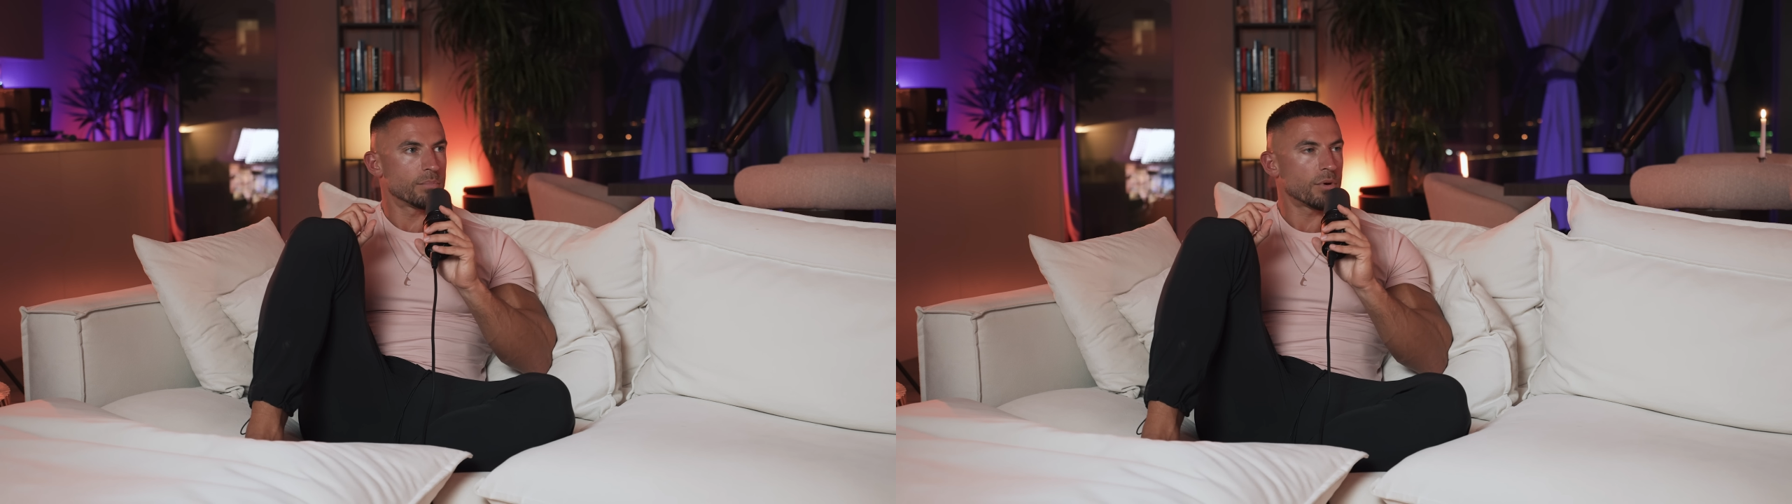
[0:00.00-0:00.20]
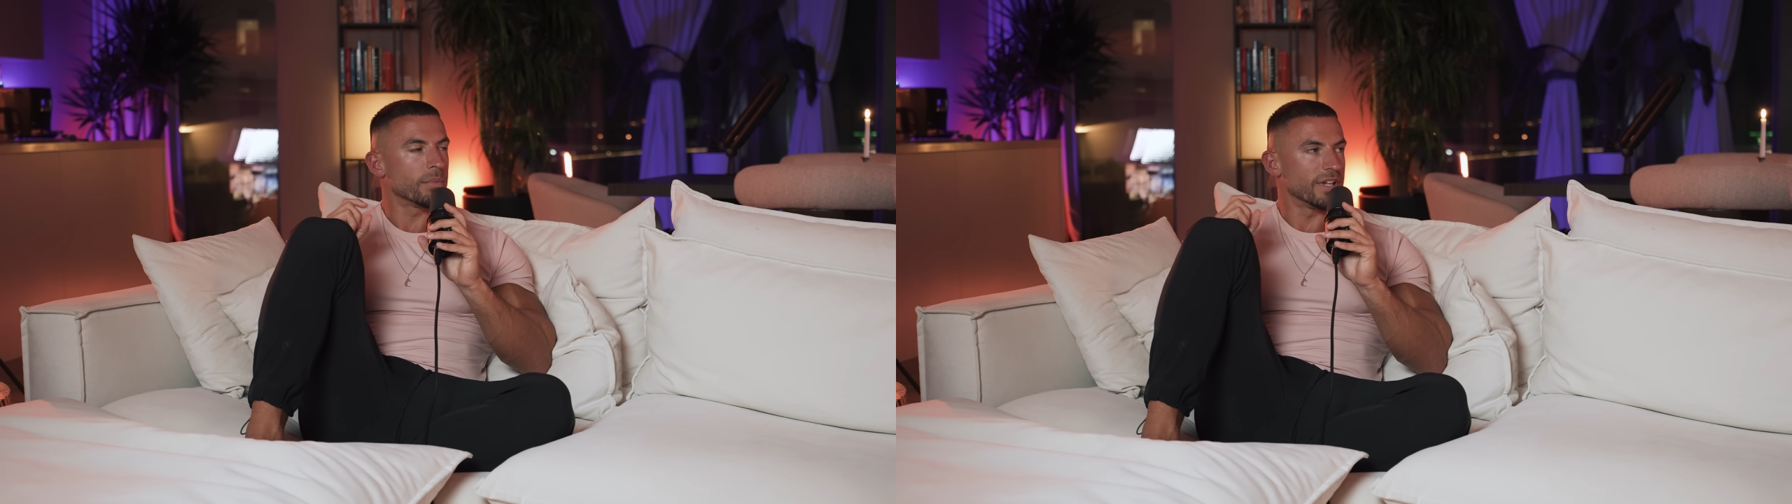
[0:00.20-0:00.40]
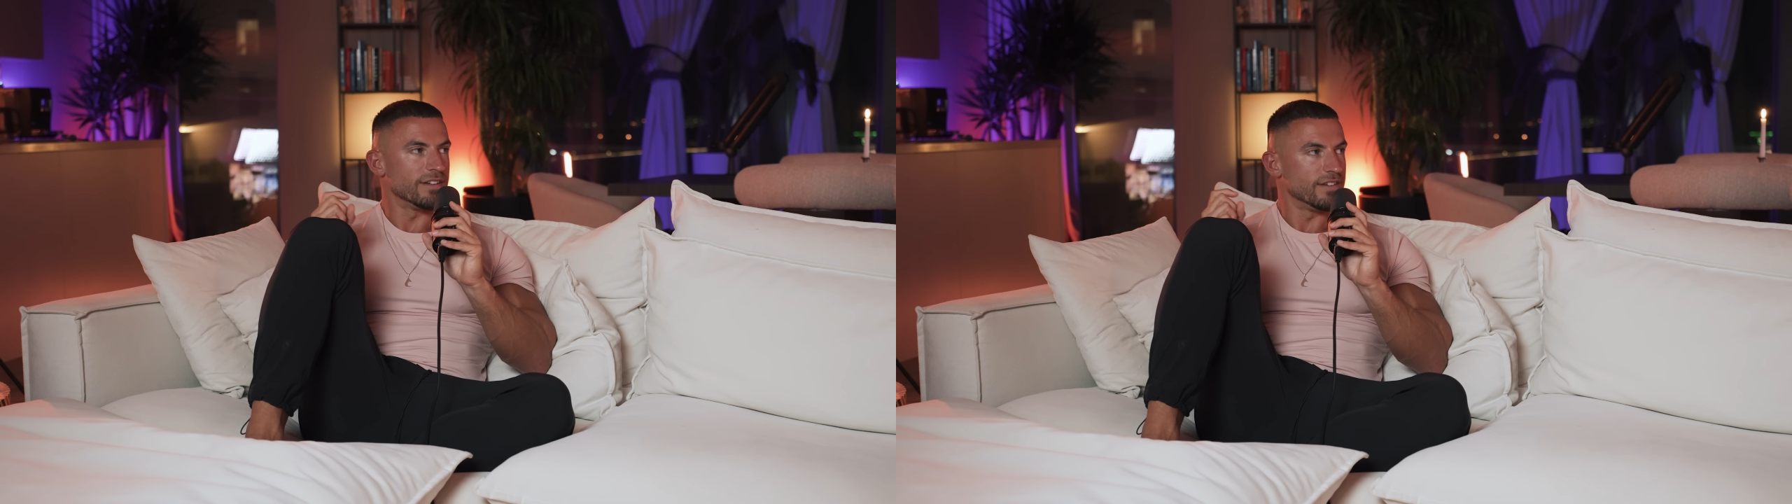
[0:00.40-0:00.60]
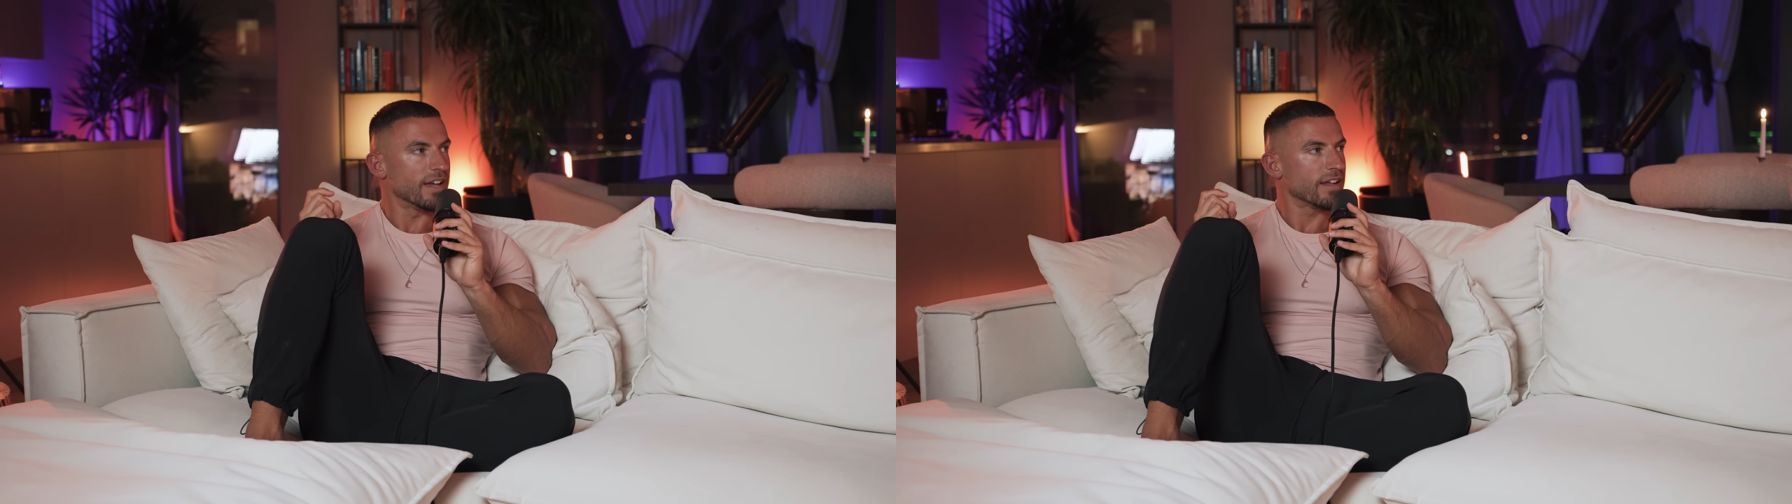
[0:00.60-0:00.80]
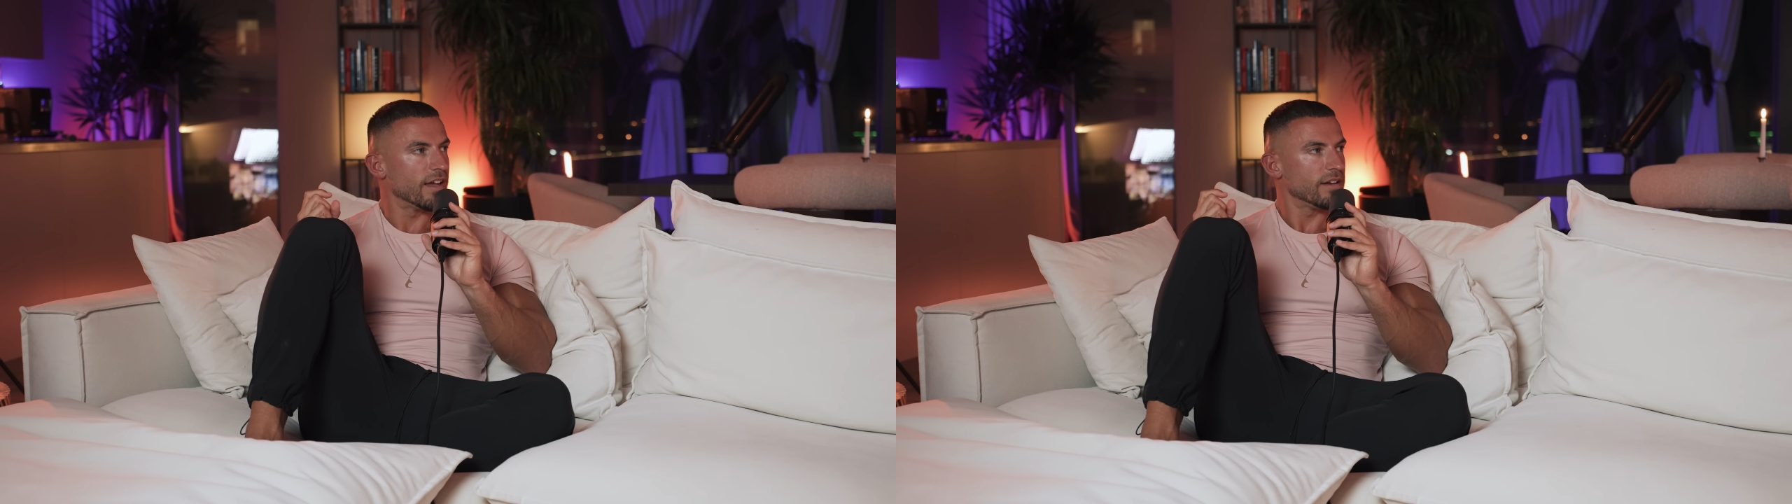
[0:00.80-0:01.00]
probably a
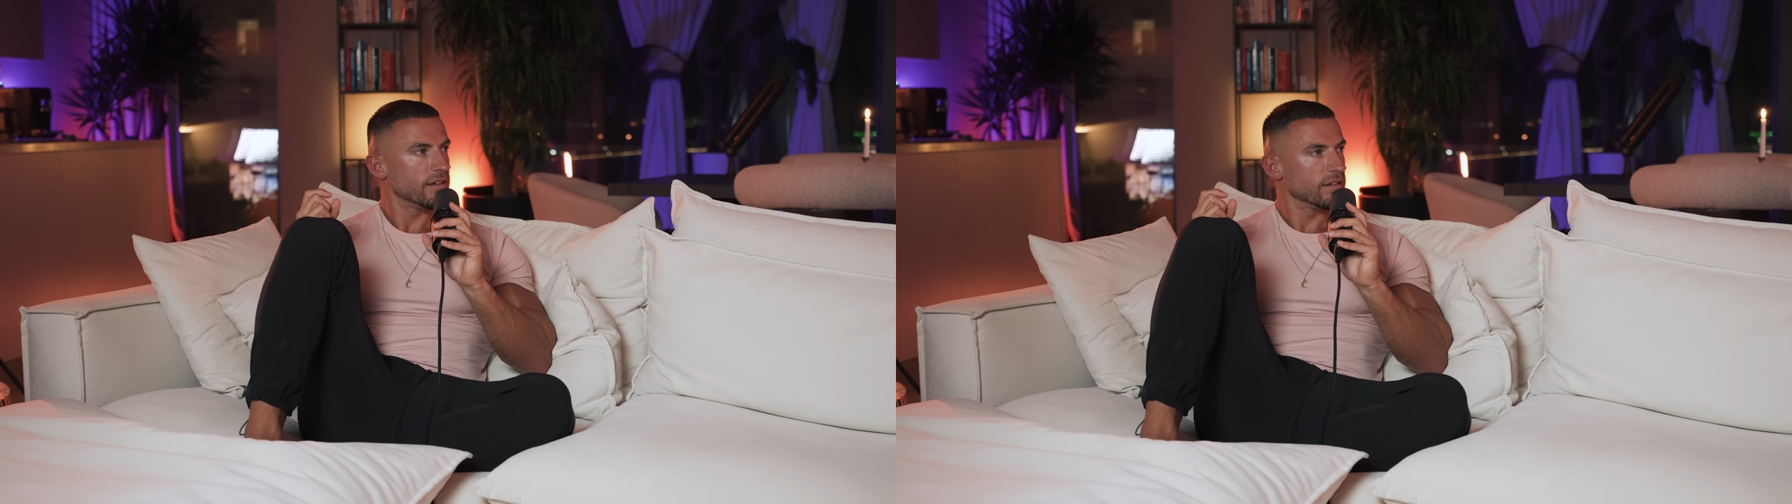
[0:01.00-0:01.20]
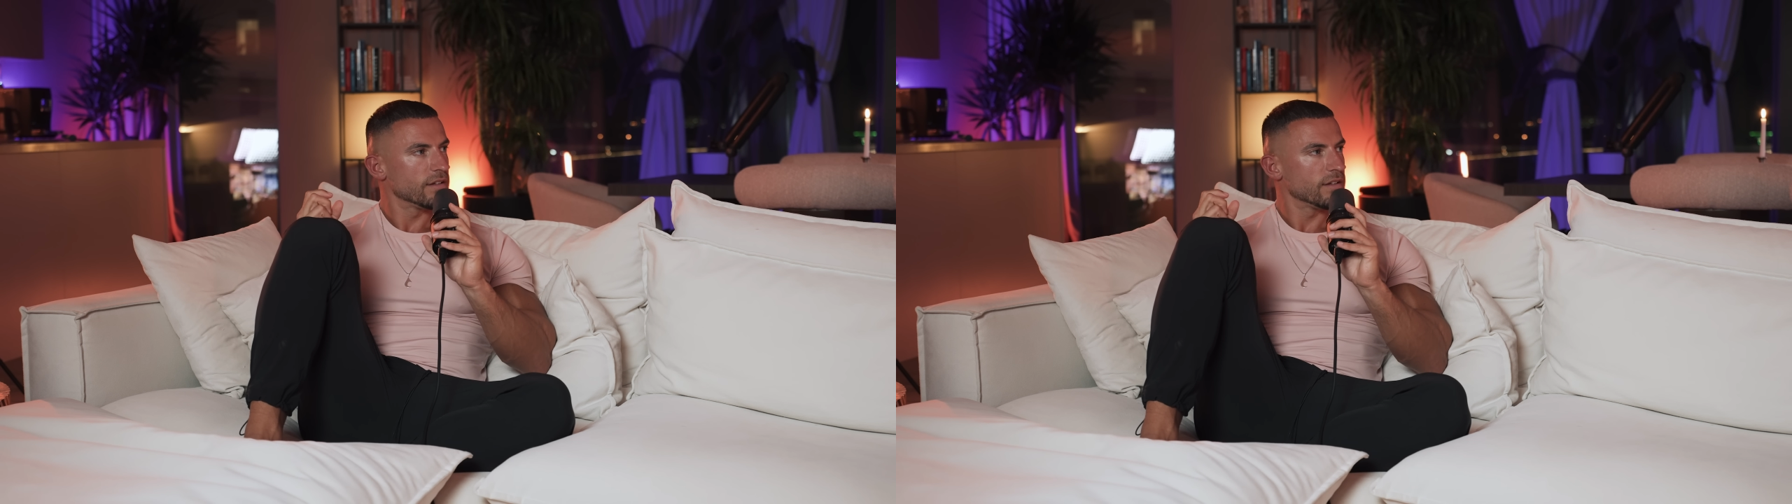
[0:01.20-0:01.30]
dickhead